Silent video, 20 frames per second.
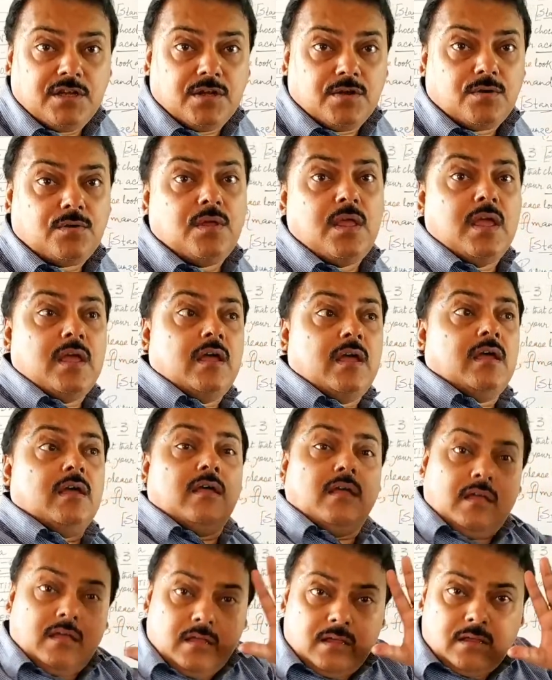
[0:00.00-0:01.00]
you.
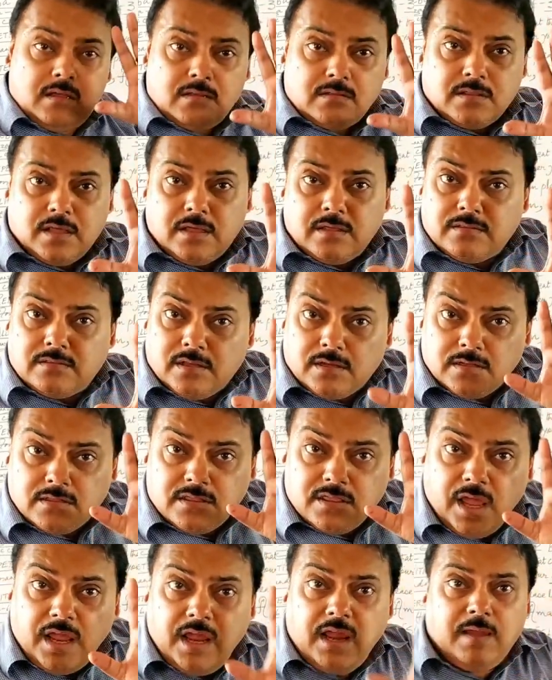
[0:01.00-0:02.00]

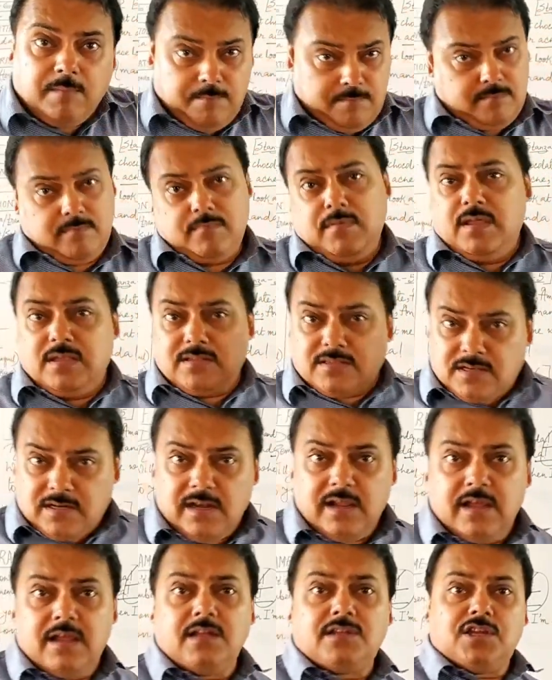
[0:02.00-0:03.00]
The theme is
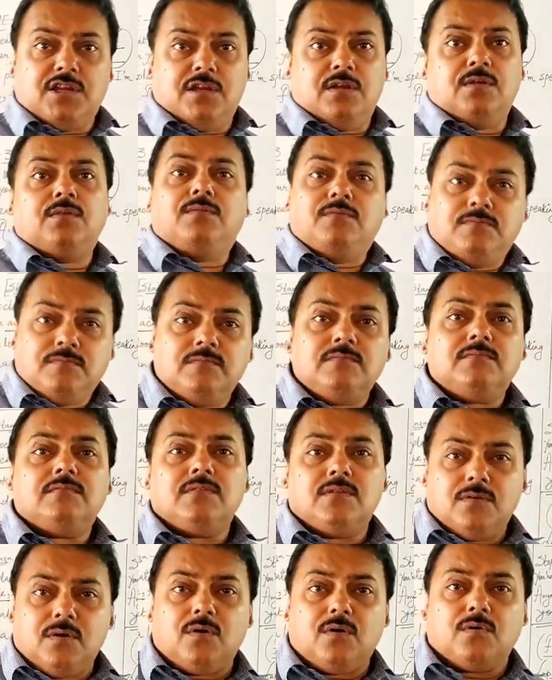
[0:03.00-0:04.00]
clear to you.
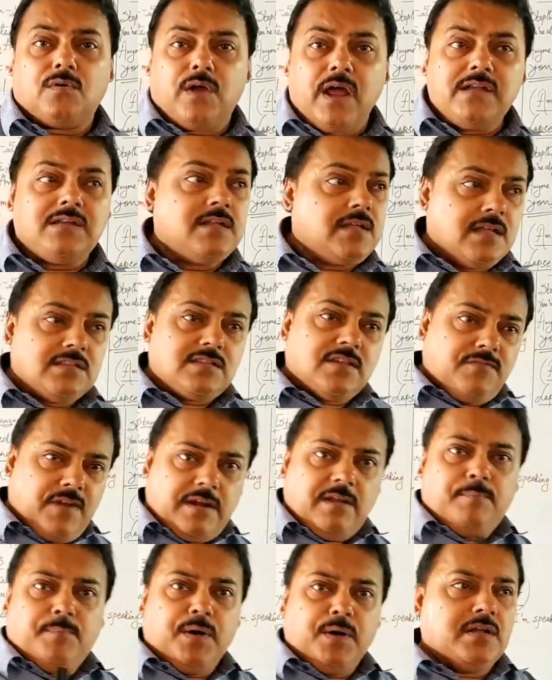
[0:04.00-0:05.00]
Alright? It's a
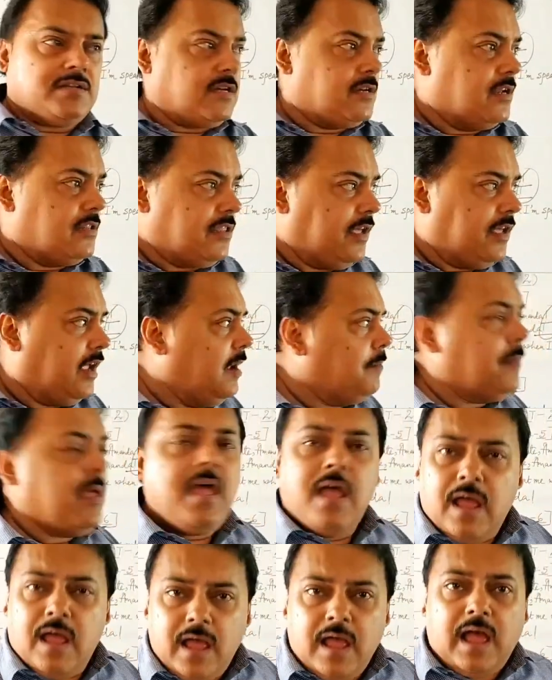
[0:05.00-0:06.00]
very pertinent
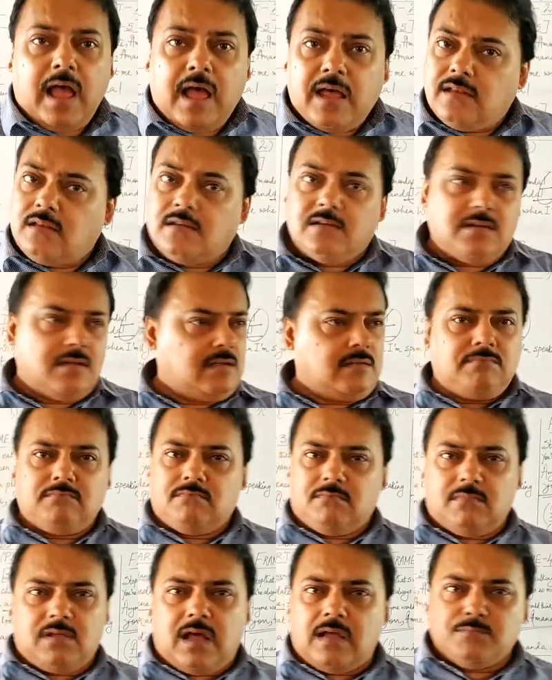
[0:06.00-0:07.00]
theme, and
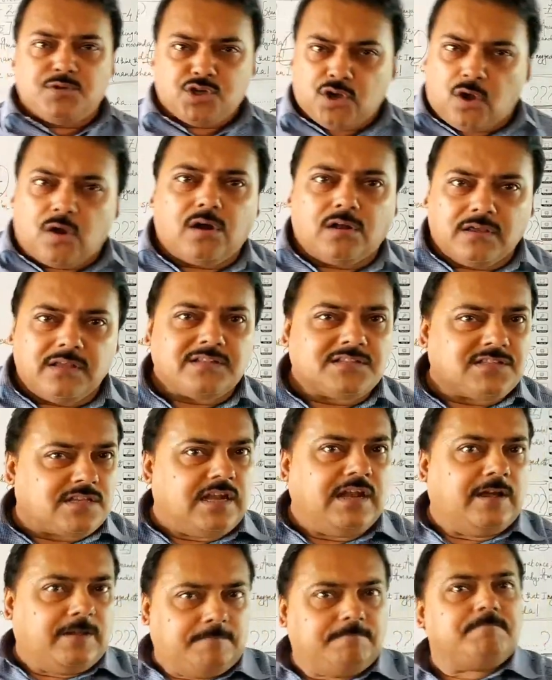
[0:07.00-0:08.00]
I'm sure it's
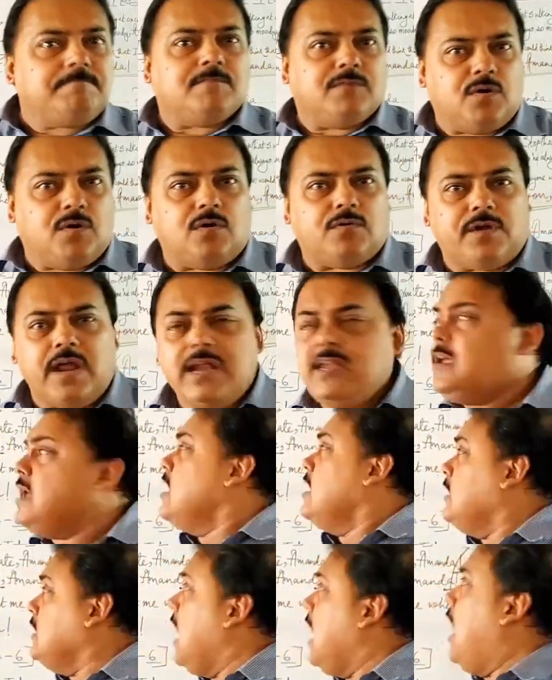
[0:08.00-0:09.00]
clear.
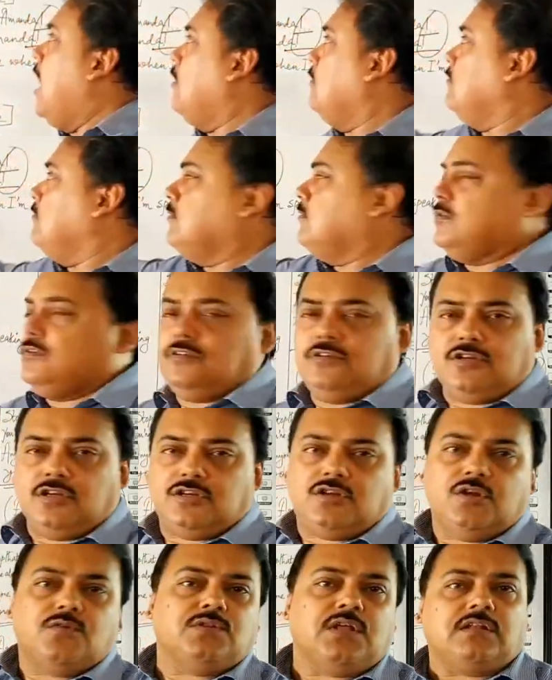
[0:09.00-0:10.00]
Alright? Now, to
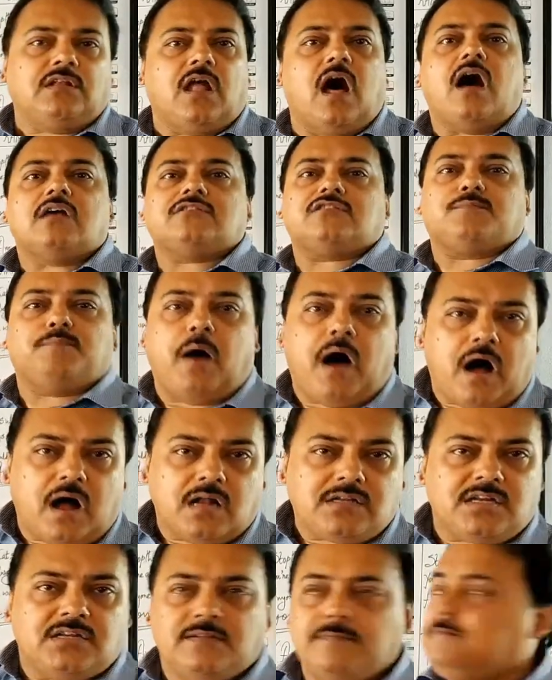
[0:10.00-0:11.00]
do the last
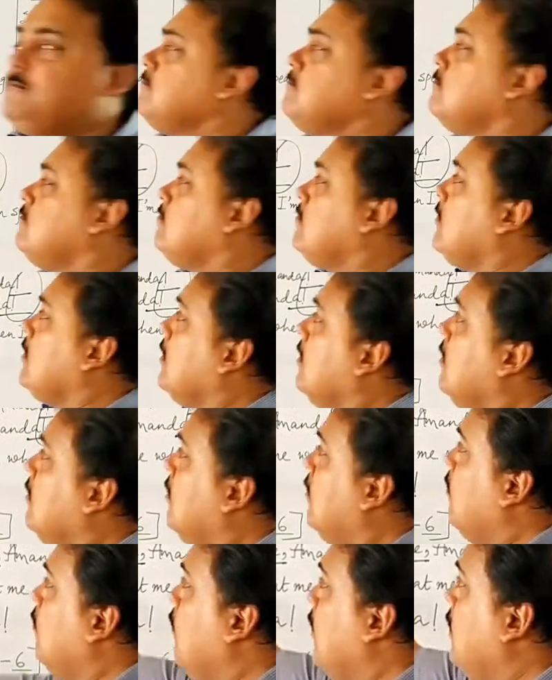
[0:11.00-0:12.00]
part,
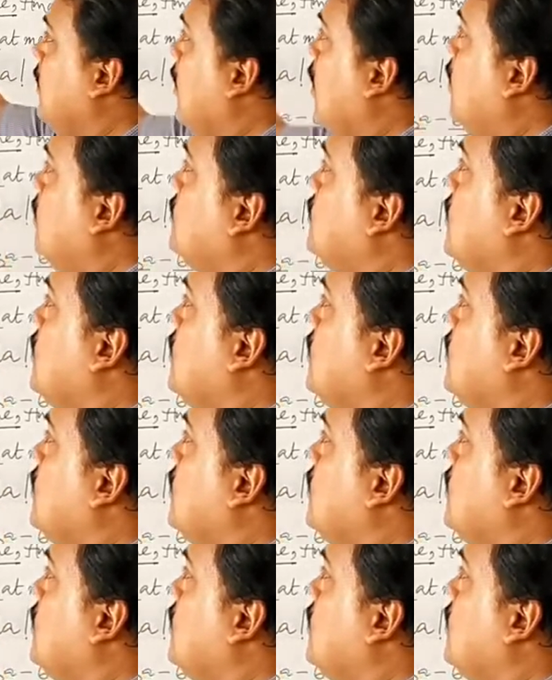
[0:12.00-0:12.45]
we'll go